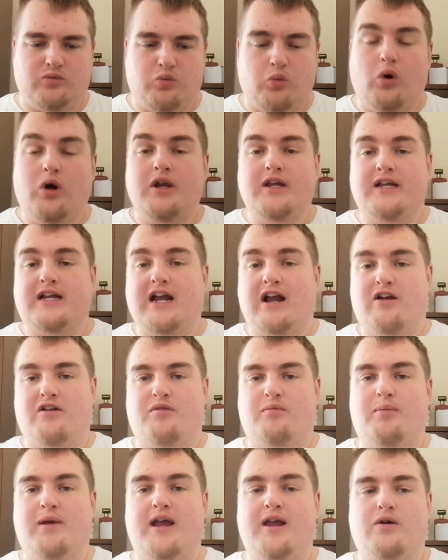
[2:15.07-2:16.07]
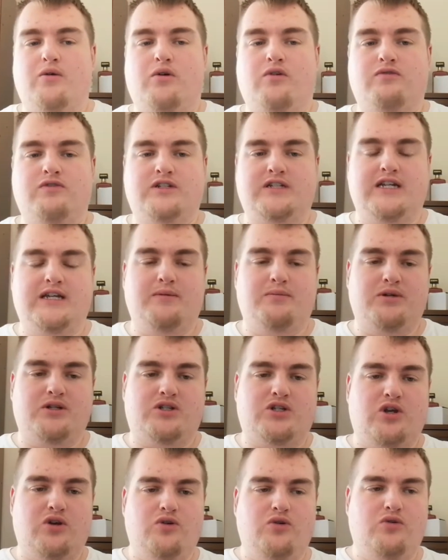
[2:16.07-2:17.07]
one at Gareth Bale, obviously,
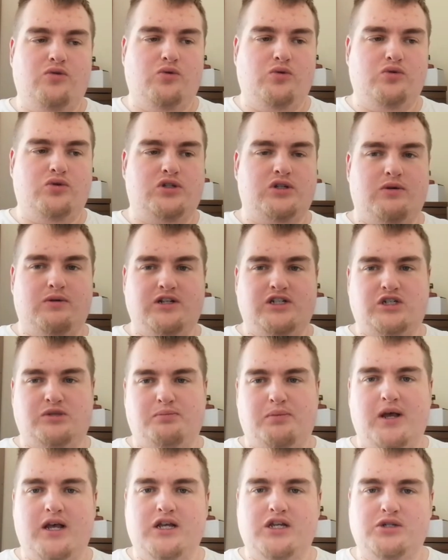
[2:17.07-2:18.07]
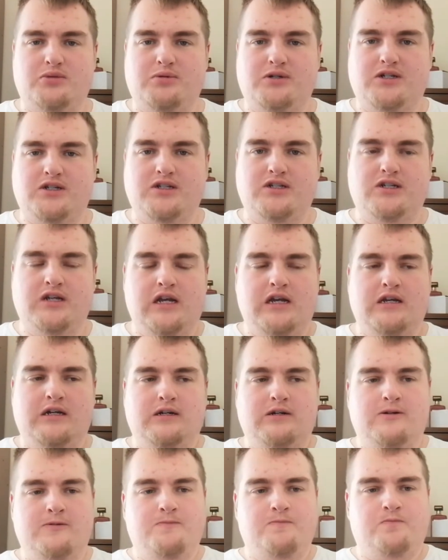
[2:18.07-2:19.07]
but 2 also at Spurs, because,
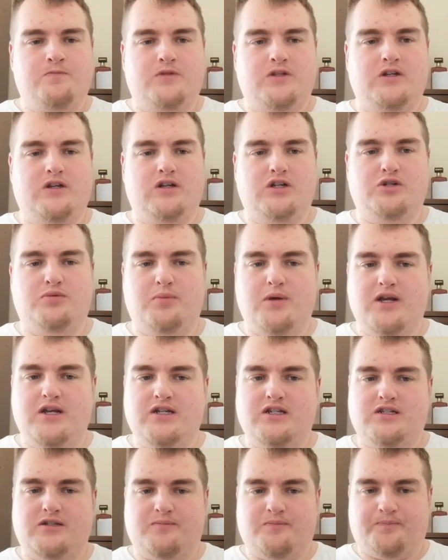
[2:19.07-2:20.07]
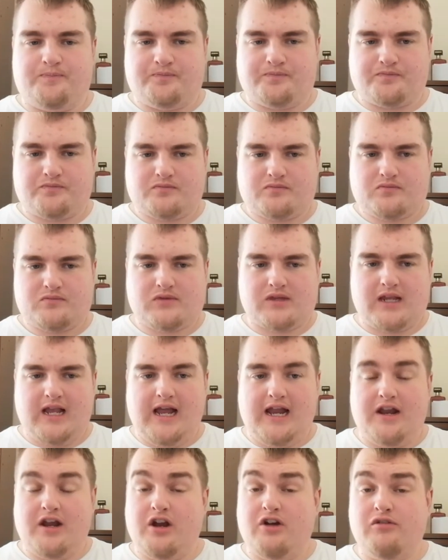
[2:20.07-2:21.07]
Spurs
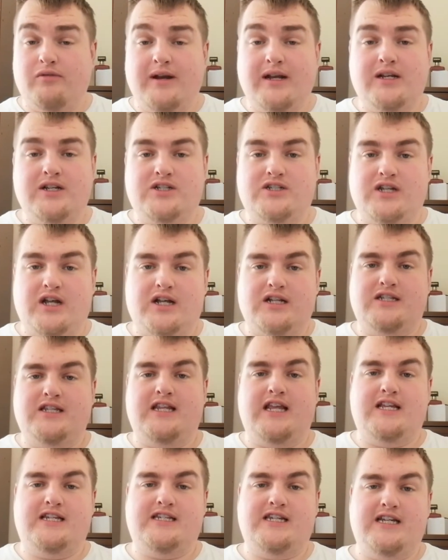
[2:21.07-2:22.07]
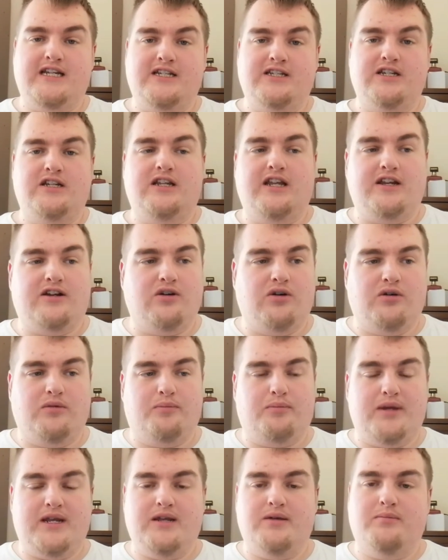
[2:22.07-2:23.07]
had a horrendous start to their season. They
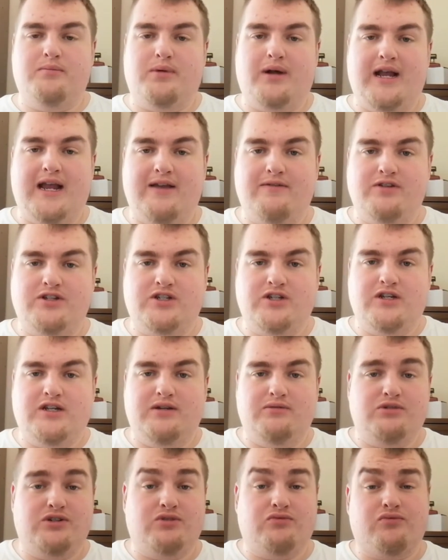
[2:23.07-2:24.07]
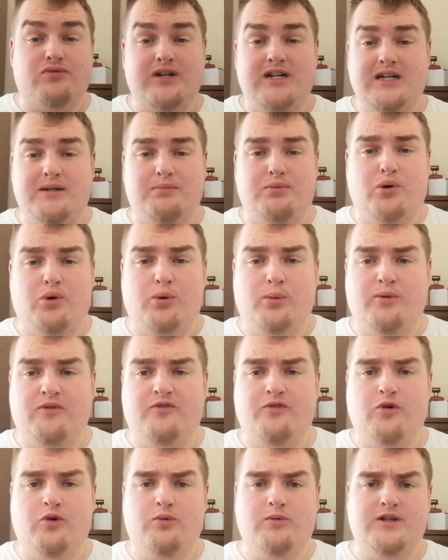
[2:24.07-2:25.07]
got beaten by Everton. It was a really poor
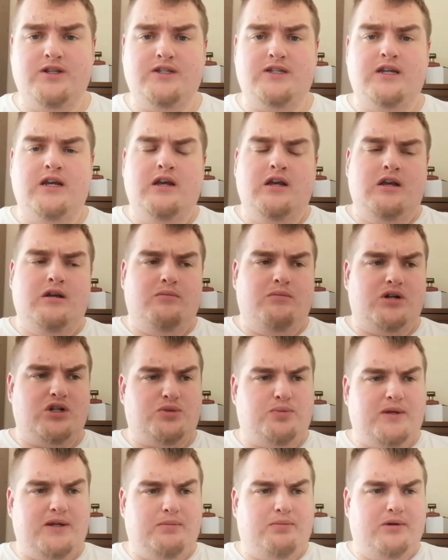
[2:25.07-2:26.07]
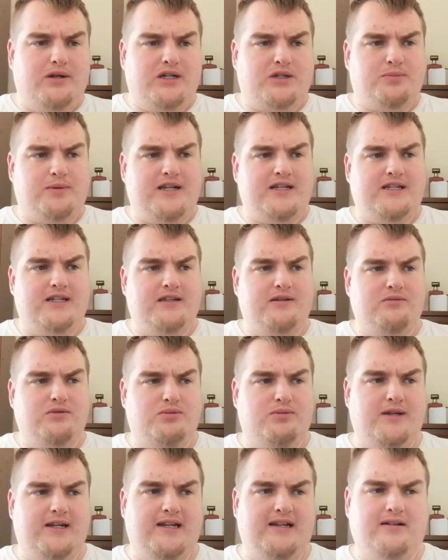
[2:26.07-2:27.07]
performance. Much people expected them
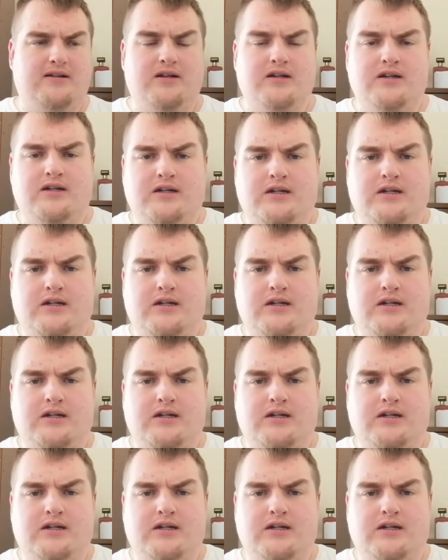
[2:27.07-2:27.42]
to be,